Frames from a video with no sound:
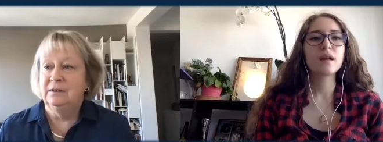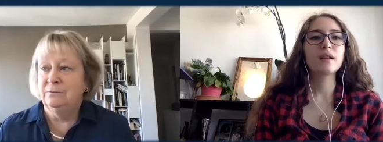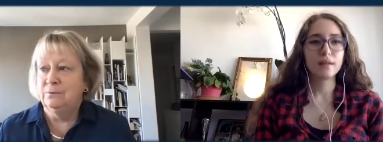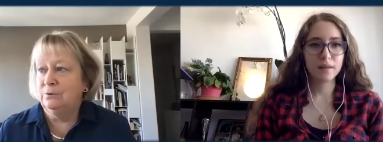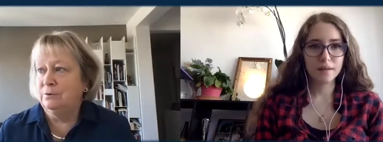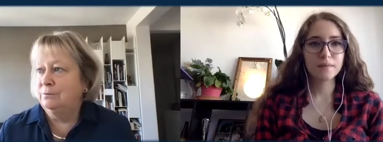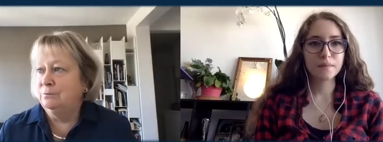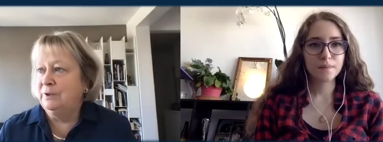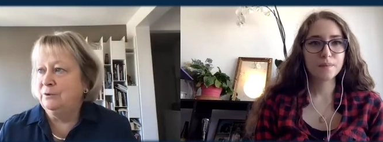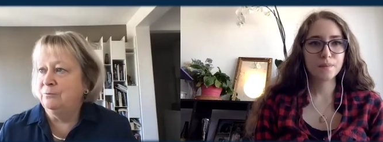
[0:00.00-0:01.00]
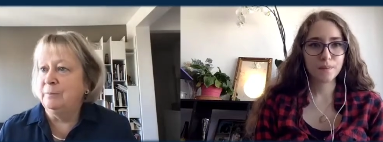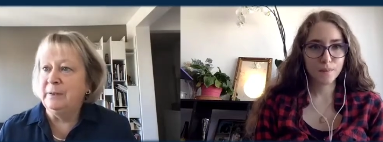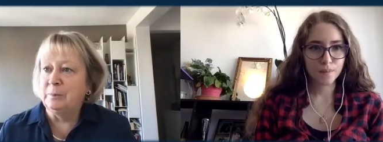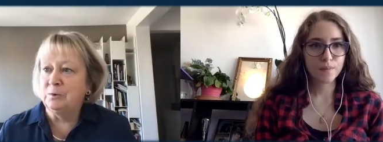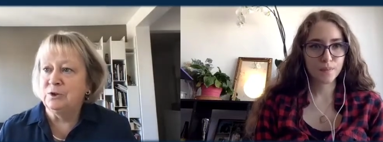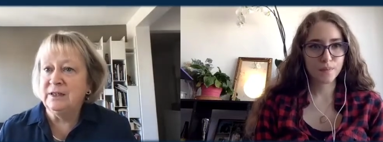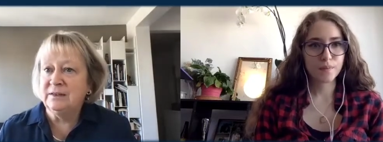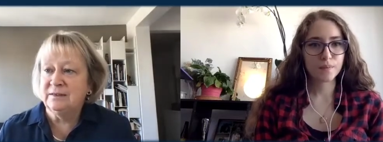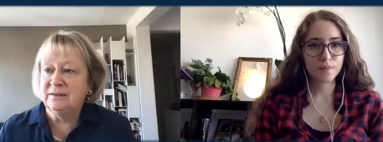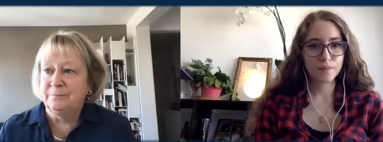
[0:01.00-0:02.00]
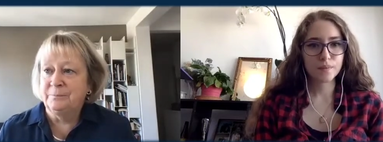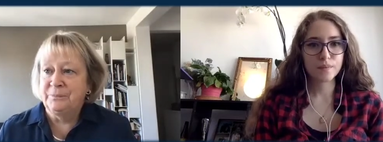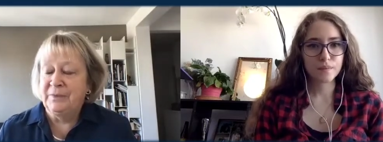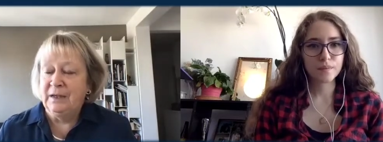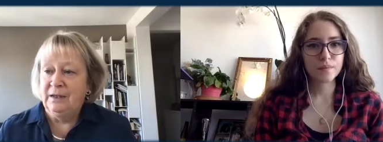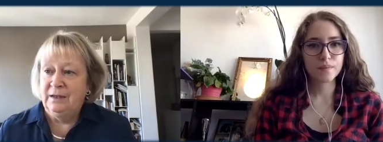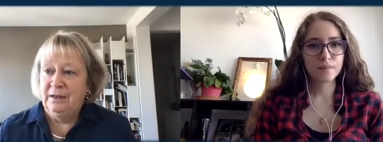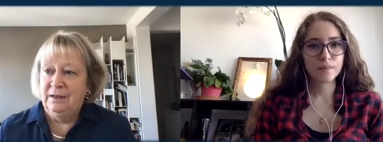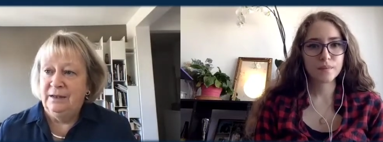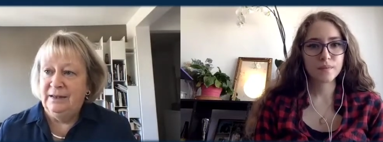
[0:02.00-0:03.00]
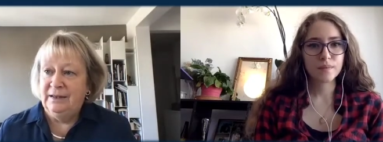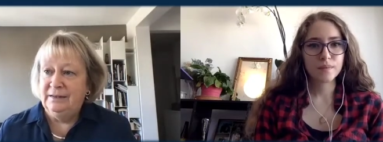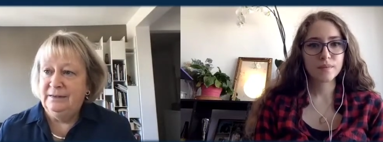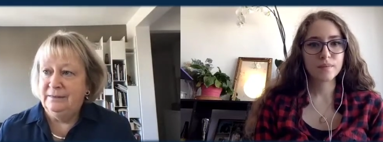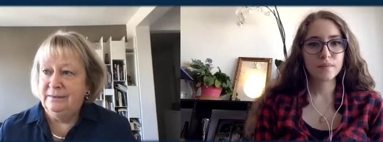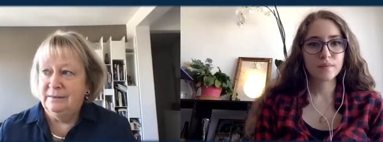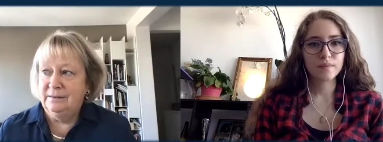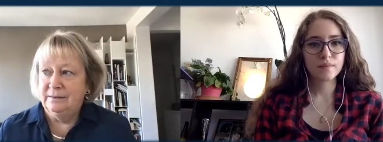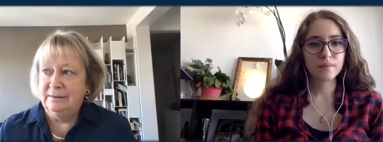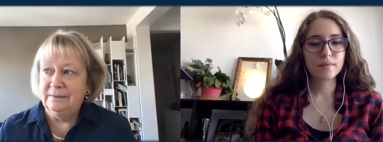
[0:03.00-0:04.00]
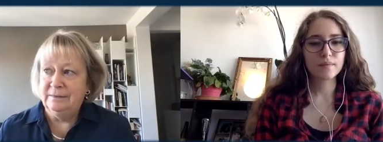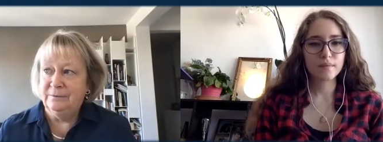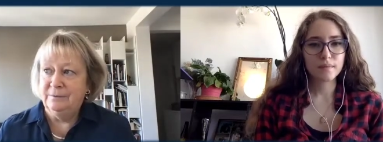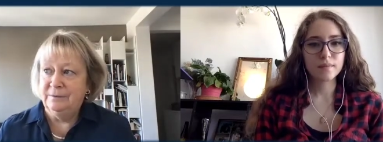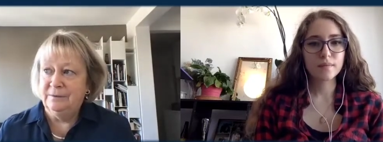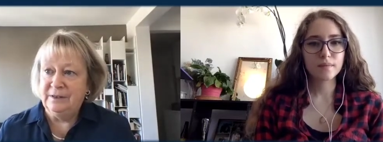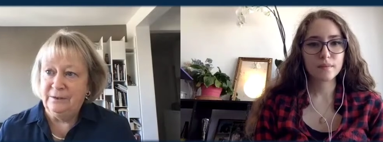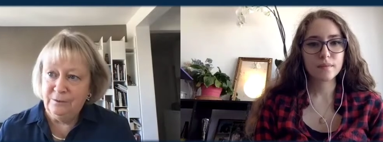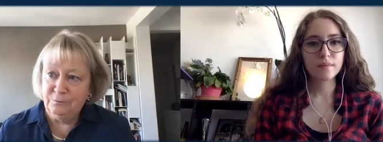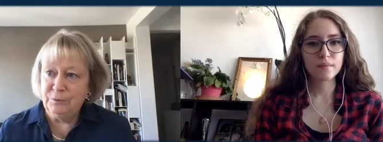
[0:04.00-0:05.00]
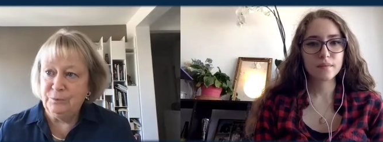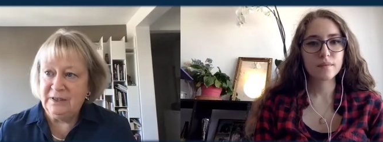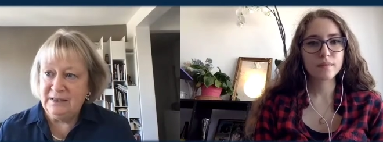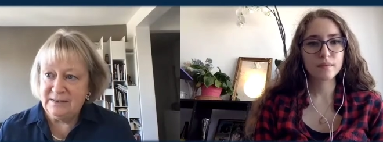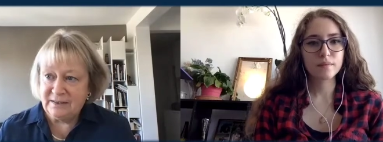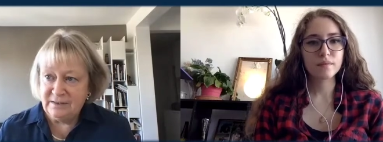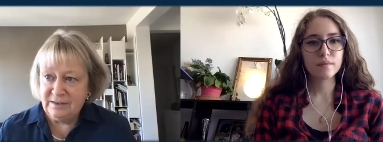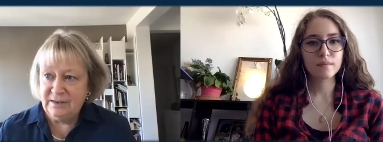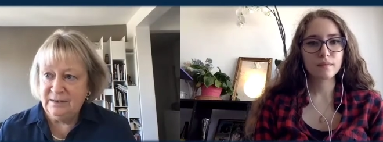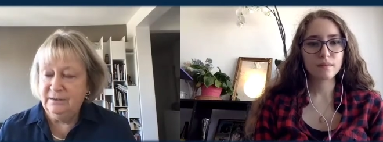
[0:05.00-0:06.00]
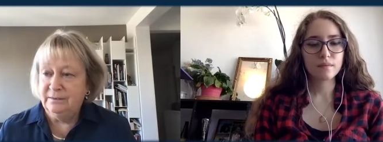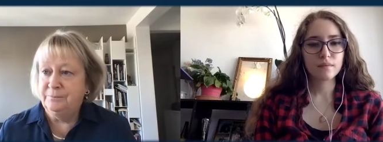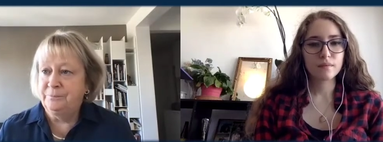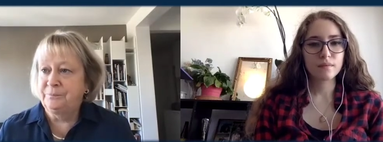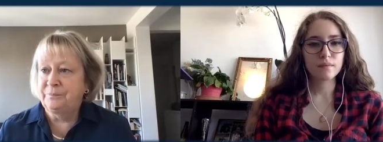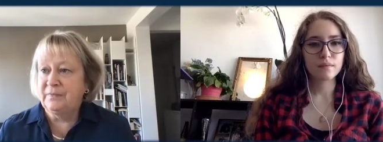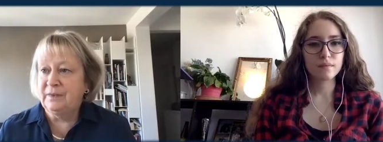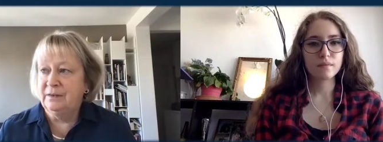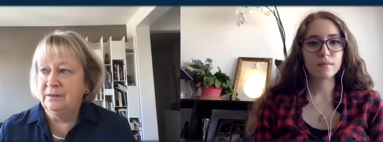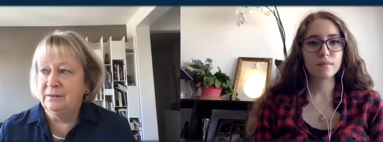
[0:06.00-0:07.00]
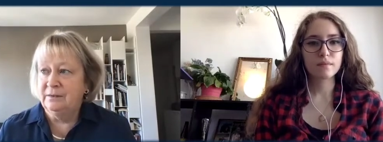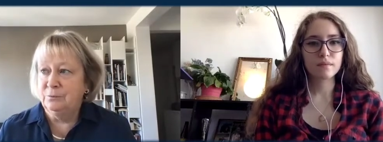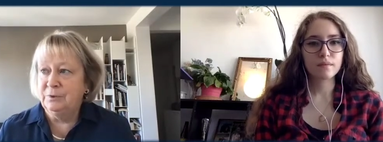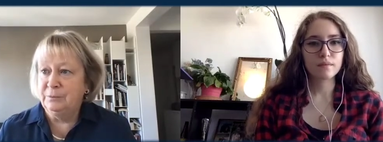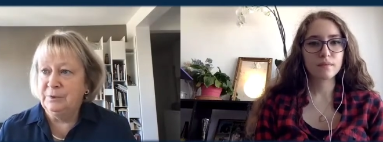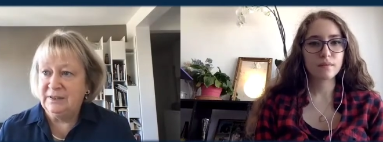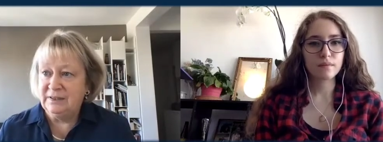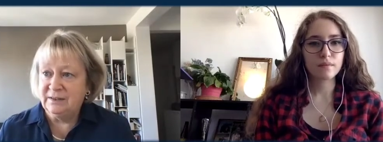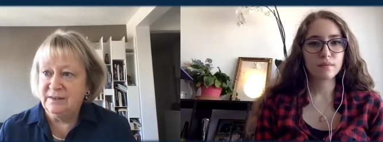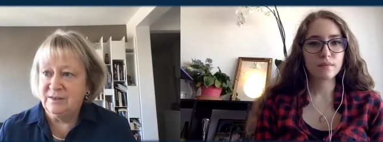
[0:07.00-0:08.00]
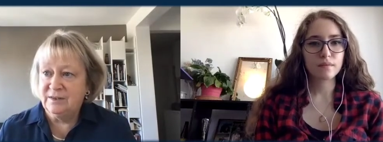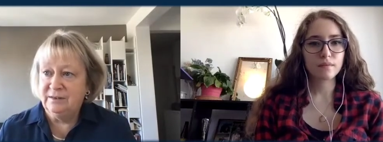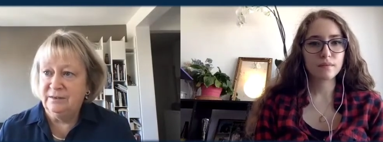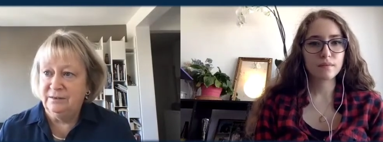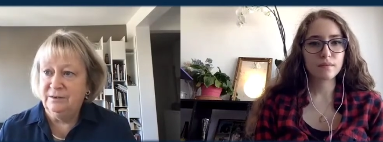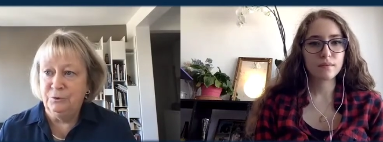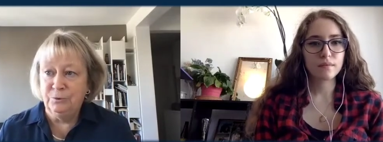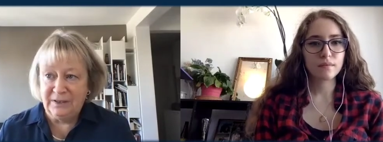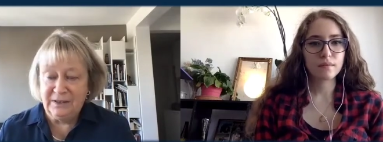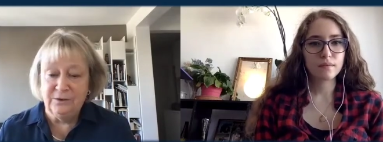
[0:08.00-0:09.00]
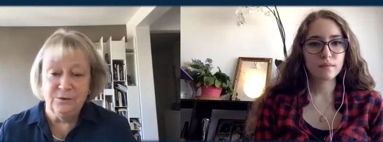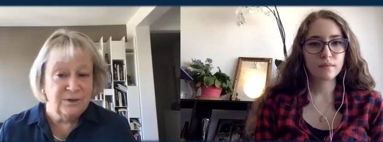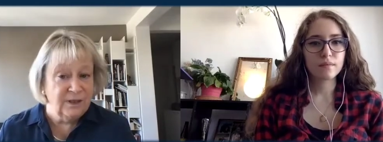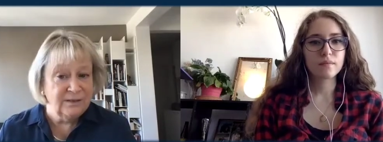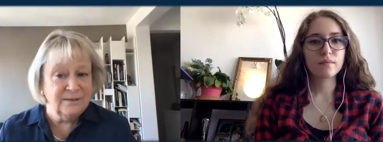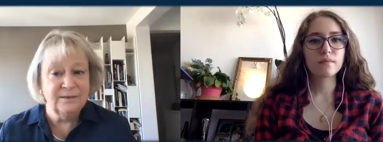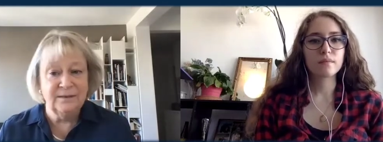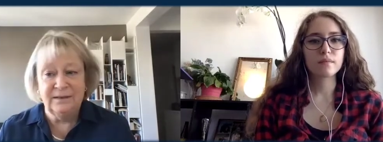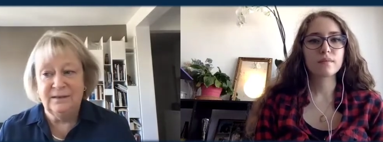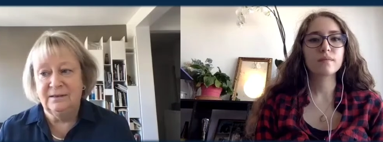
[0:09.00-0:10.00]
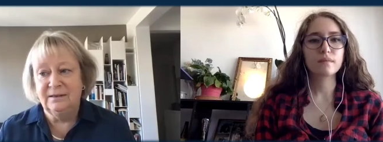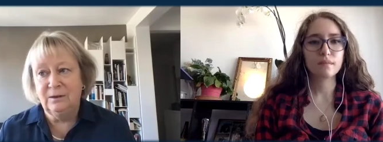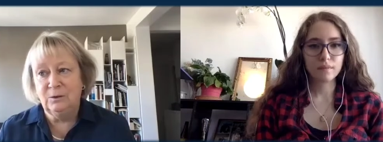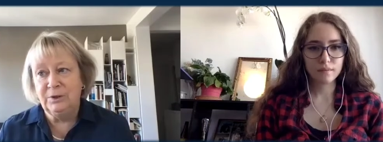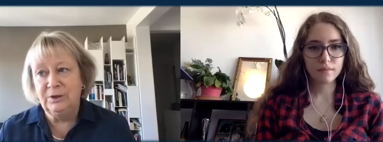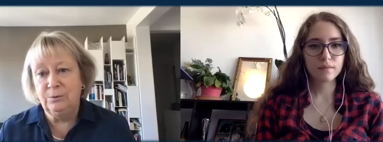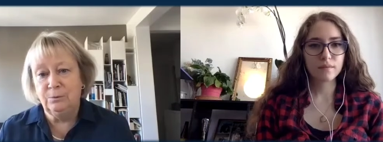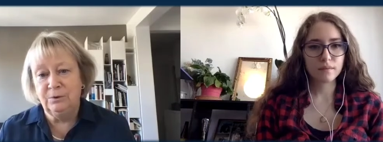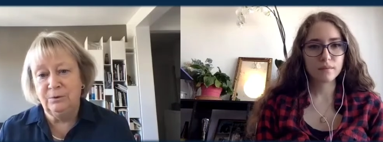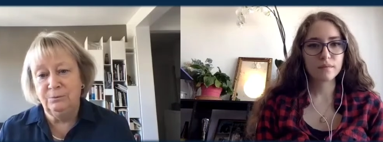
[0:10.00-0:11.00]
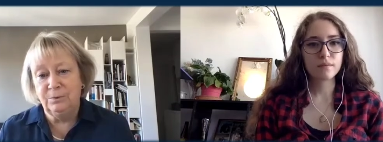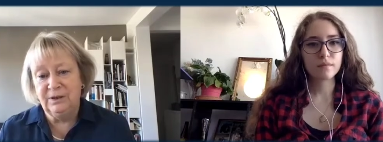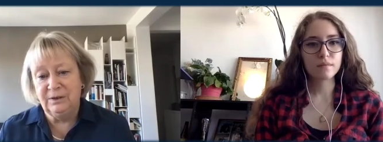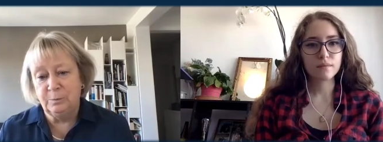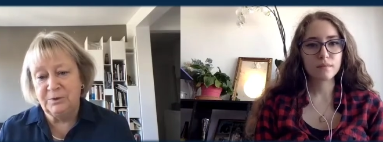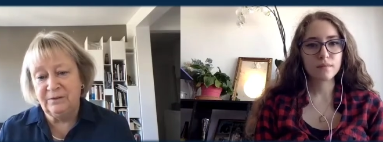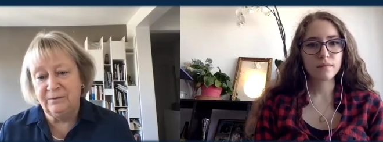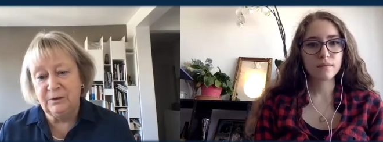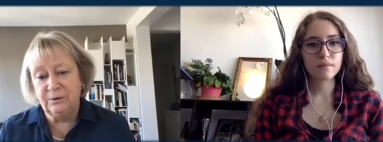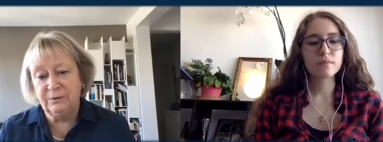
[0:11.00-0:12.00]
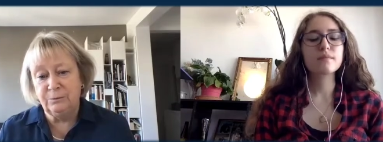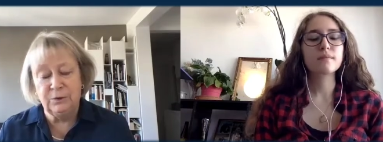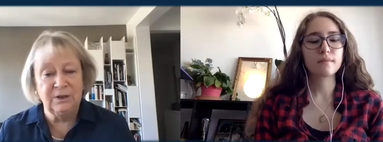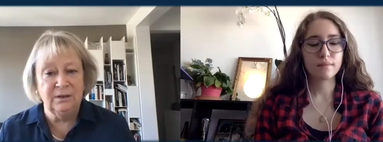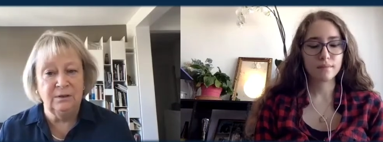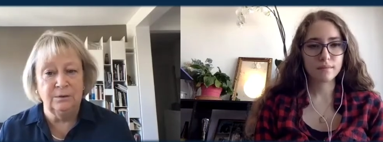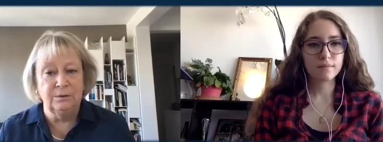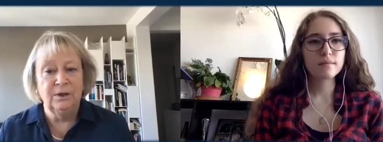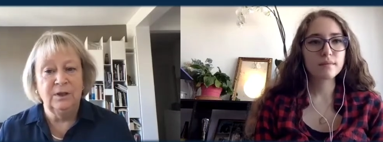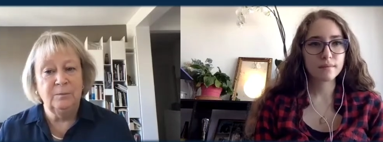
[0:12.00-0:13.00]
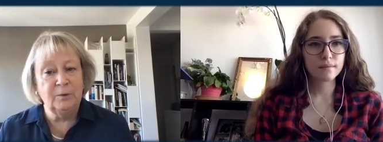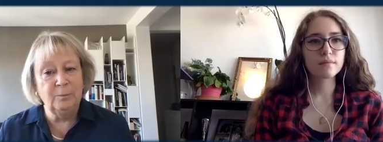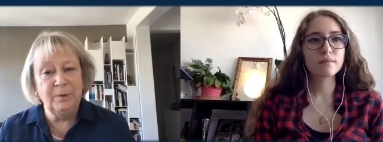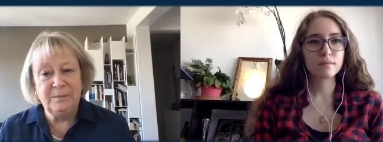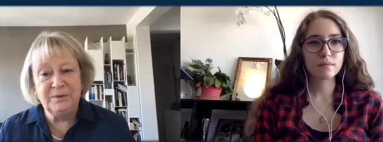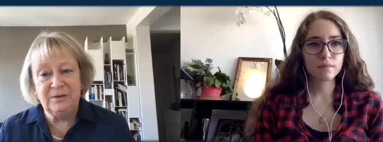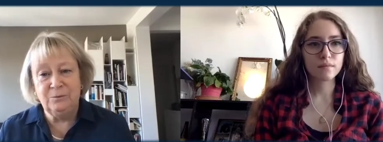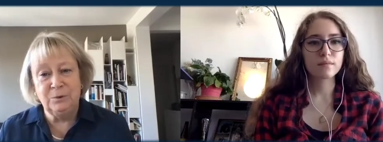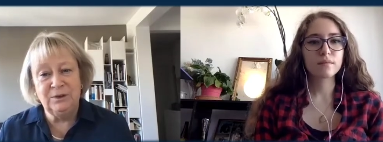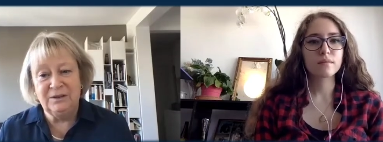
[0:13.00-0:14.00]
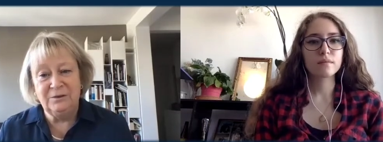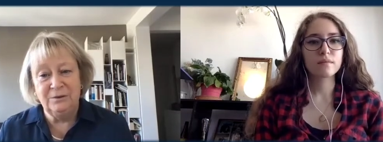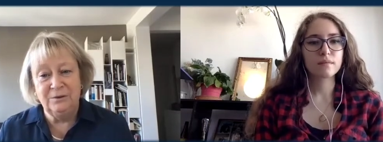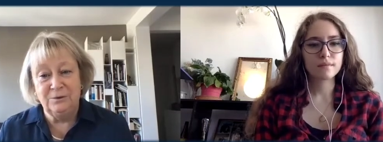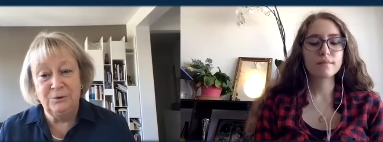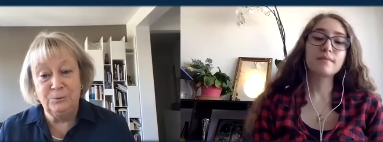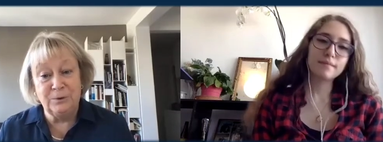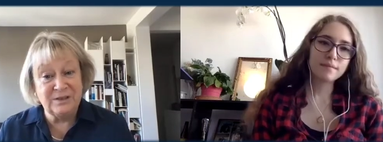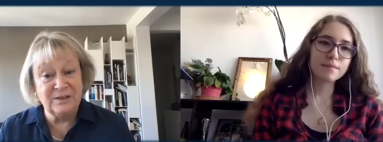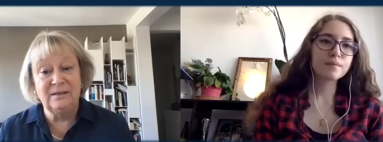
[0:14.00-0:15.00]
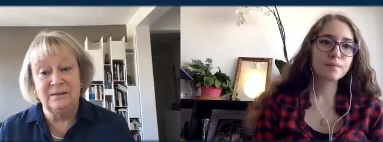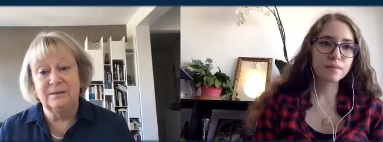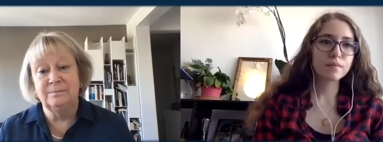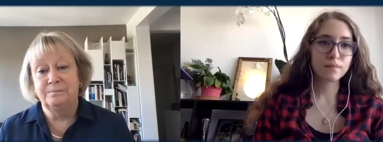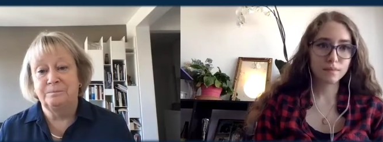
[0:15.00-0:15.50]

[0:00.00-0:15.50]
Speaker 1: for uh, one of my projects, and uh, there we were discussing. we were discussing new ideas, yes, and how we go on with the observatory, what are the problems and what are the new results.